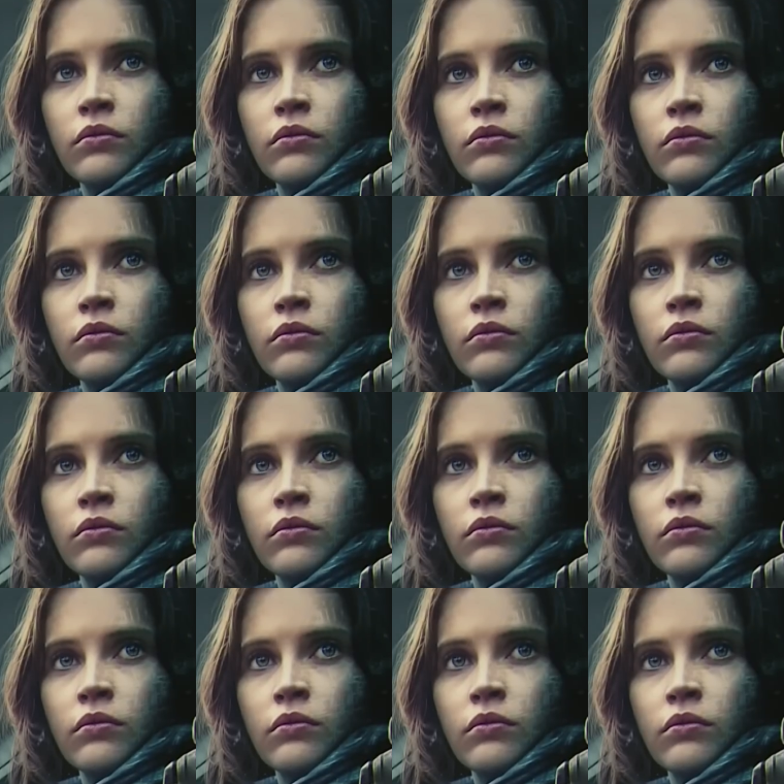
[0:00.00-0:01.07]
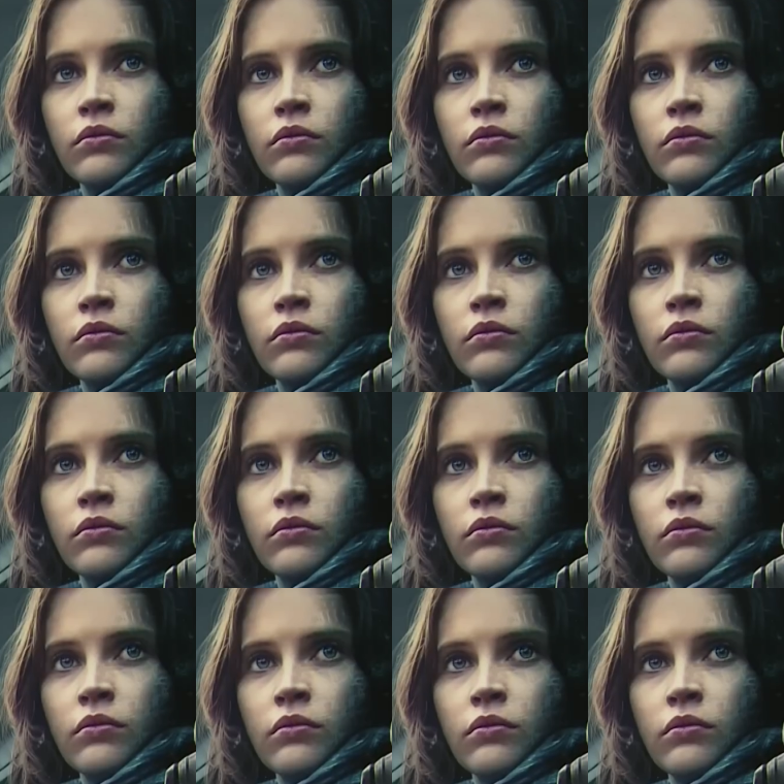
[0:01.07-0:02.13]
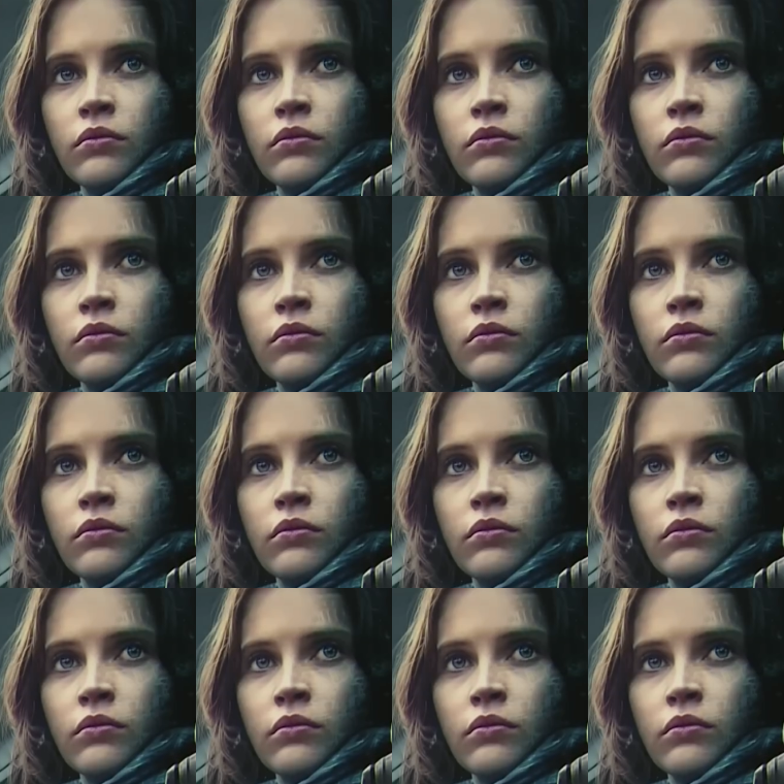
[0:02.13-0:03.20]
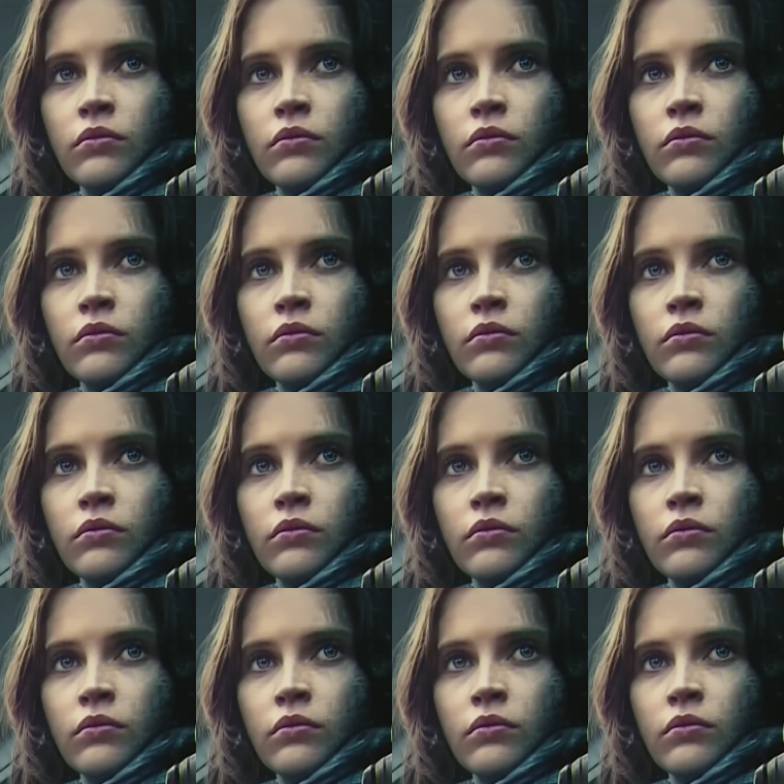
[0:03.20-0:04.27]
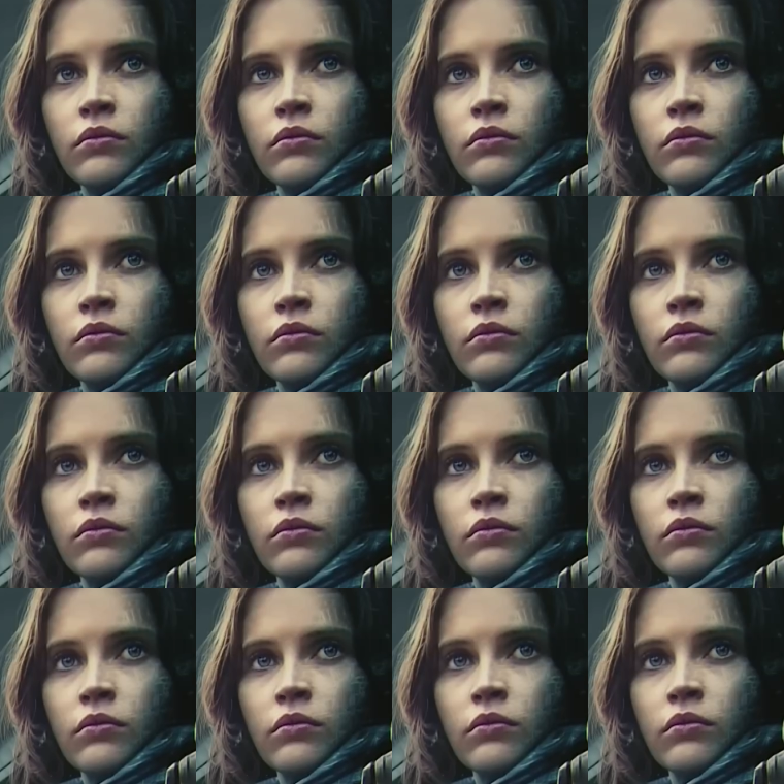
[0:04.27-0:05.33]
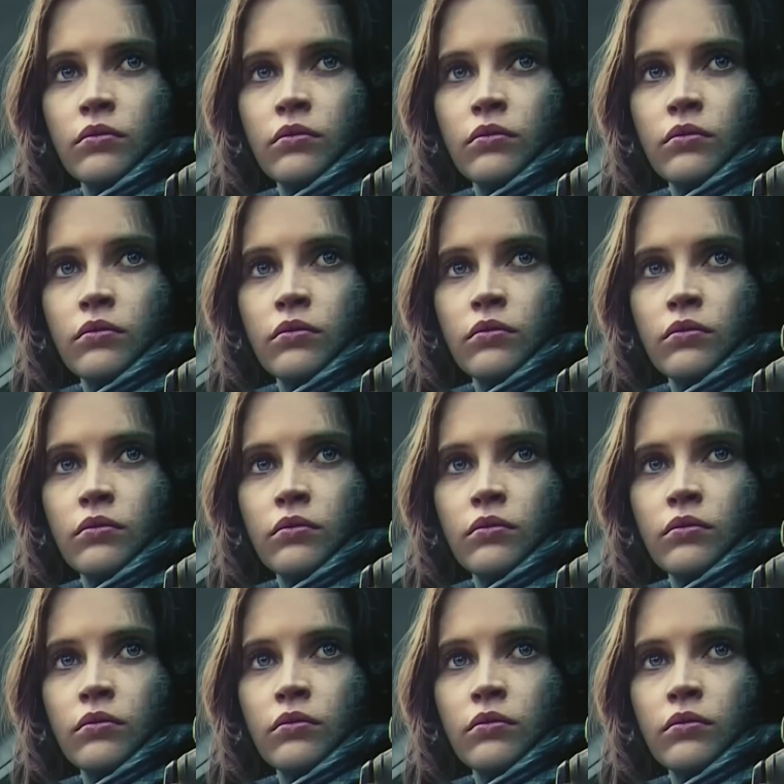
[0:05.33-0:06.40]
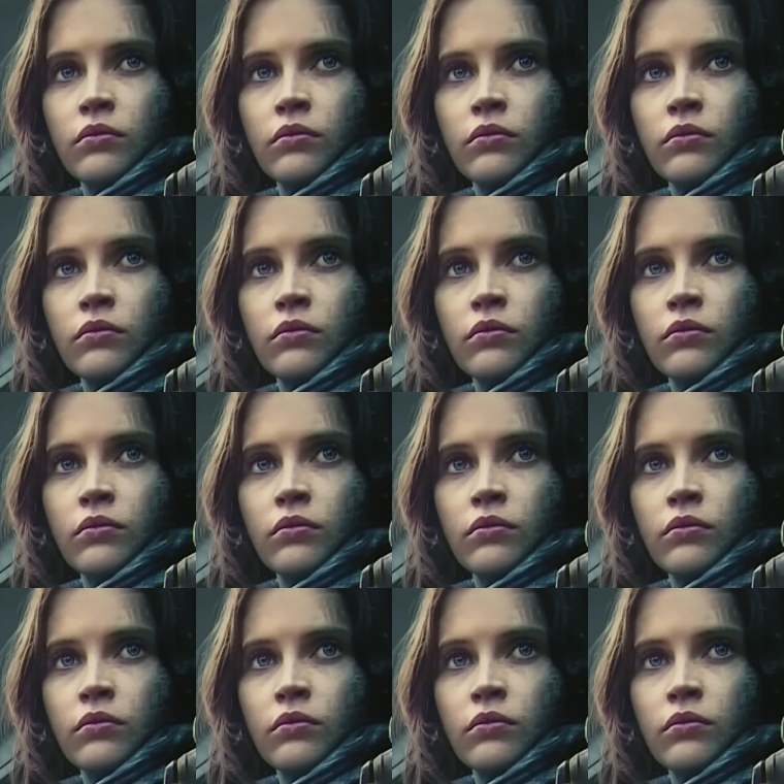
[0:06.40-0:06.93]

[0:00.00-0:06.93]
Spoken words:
(not speaking)